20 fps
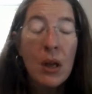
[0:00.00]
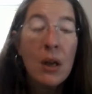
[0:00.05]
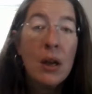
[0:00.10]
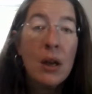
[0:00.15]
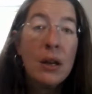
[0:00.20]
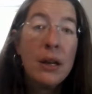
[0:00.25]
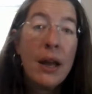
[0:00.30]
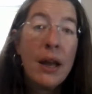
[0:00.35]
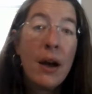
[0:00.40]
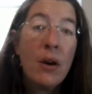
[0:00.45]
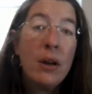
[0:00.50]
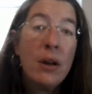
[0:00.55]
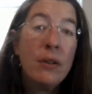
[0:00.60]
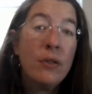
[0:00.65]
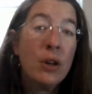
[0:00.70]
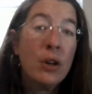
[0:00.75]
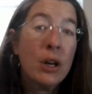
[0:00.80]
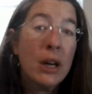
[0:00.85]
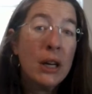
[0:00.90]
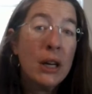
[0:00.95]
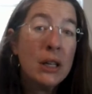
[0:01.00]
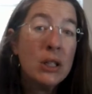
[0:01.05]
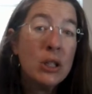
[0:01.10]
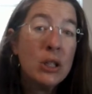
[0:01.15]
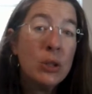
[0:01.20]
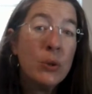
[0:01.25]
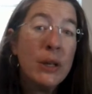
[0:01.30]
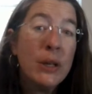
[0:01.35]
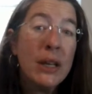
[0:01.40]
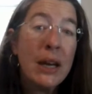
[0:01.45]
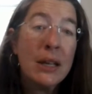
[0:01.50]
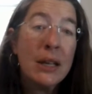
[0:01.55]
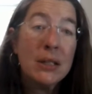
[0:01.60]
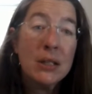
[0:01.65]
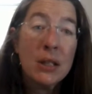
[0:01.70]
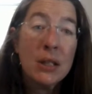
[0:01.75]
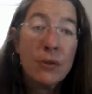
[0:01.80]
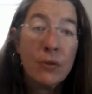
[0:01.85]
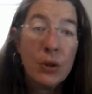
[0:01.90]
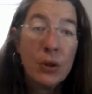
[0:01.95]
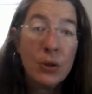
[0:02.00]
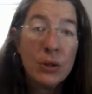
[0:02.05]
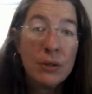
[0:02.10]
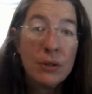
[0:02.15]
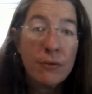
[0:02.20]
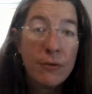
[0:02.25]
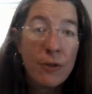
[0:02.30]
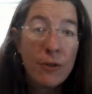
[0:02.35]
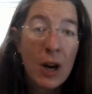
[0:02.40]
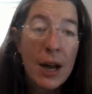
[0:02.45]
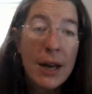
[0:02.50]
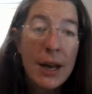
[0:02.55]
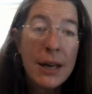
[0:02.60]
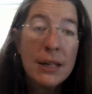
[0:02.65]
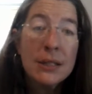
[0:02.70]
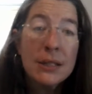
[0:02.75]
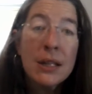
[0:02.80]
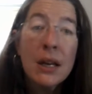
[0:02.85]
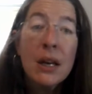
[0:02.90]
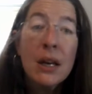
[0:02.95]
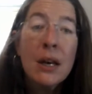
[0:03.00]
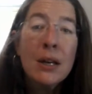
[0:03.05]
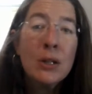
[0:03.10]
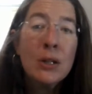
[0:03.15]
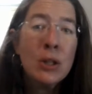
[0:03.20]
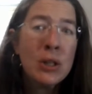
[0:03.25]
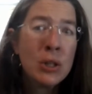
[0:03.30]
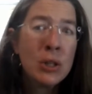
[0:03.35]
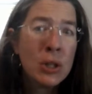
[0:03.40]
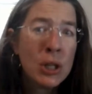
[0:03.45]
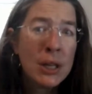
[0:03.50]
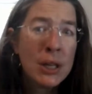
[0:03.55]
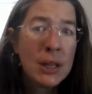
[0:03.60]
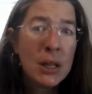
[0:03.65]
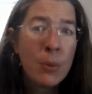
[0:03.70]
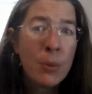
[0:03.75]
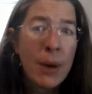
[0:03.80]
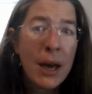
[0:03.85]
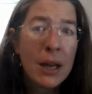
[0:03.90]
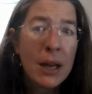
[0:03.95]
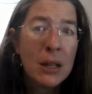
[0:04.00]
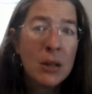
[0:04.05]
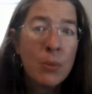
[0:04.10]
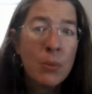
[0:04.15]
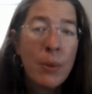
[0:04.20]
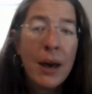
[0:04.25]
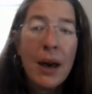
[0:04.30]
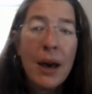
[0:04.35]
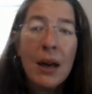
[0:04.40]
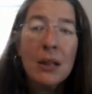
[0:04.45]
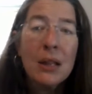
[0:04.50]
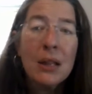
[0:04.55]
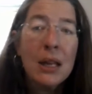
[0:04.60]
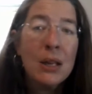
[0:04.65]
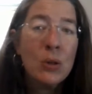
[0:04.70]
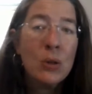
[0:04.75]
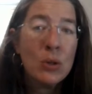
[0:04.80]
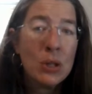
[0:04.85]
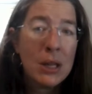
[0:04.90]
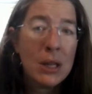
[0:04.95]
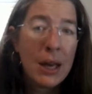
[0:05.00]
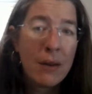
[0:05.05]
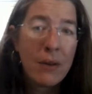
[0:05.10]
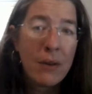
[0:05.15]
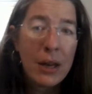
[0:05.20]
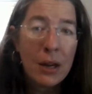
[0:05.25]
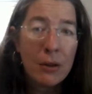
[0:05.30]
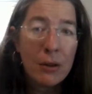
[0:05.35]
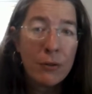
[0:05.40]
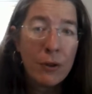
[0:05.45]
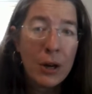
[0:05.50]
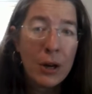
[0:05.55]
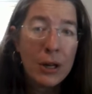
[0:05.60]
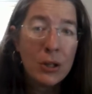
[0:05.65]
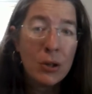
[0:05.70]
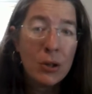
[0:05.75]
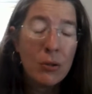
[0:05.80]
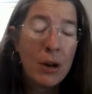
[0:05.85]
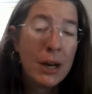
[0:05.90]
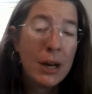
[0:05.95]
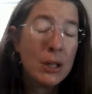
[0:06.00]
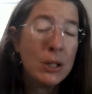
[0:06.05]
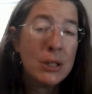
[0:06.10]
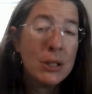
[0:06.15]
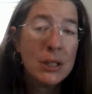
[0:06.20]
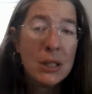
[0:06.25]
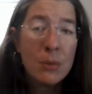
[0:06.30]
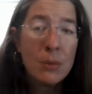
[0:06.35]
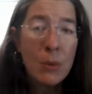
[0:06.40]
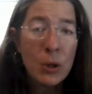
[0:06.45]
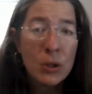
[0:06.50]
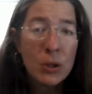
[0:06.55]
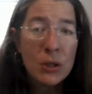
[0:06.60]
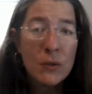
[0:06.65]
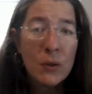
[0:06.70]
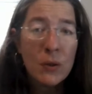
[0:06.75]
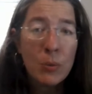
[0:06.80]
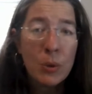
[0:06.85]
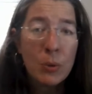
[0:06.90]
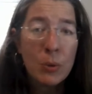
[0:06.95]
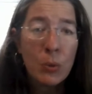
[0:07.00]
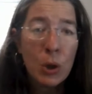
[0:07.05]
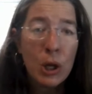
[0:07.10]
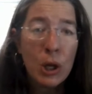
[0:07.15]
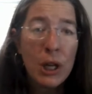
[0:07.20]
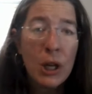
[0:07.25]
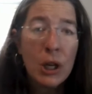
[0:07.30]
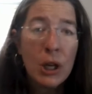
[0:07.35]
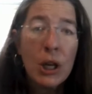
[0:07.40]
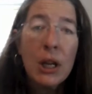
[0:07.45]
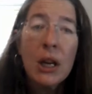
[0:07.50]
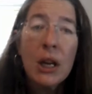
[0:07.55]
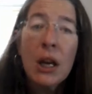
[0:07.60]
Now, if you're going to do it as the frozen fries, just check the back of the bag. They usually have air fryer directions, and most of them are pretty good.